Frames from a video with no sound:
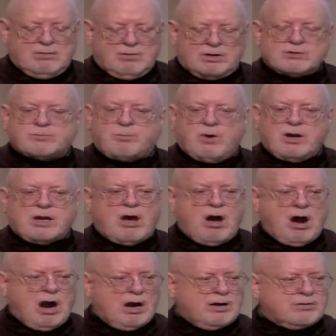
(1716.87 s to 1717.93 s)
Well, it's pretty
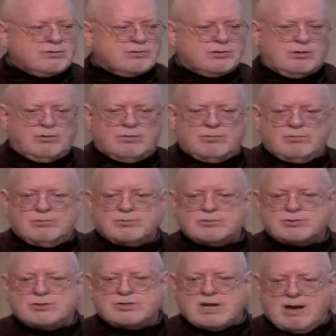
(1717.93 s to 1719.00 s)
hard to
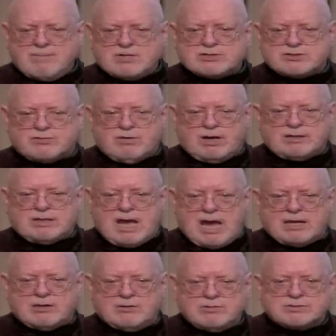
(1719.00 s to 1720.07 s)
demonstrate
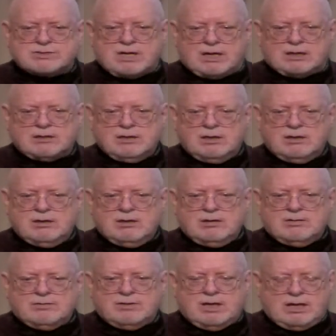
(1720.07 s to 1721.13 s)
that using
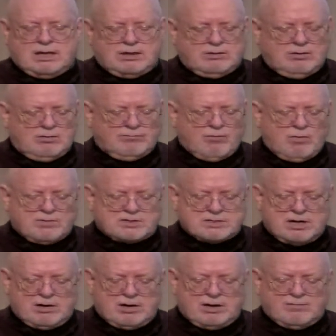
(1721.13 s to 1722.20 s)
the
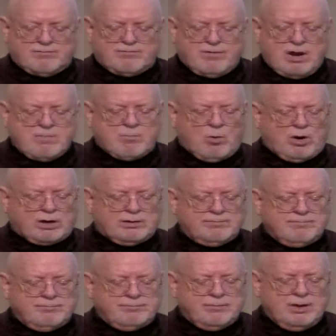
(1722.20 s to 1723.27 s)
uniformitarian framework.
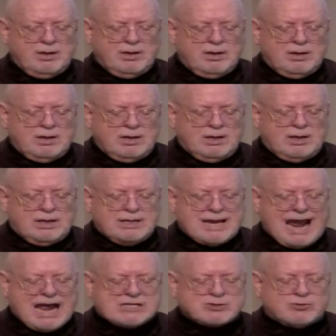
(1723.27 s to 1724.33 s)

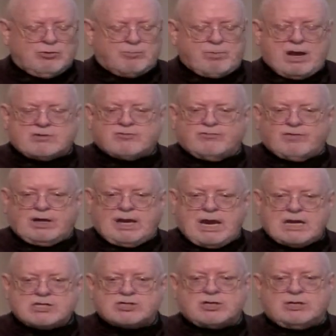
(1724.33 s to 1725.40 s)
Natural
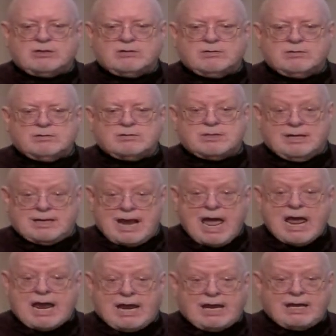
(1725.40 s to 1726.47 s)
petrification
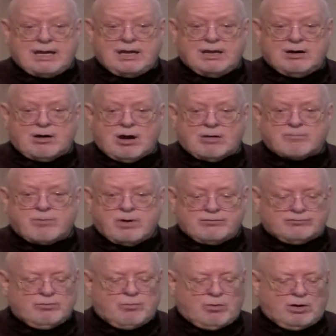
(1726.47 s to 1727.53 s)
today in our
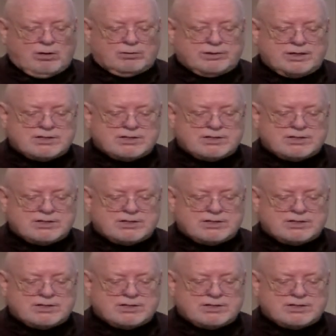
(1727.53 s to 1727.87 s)
present world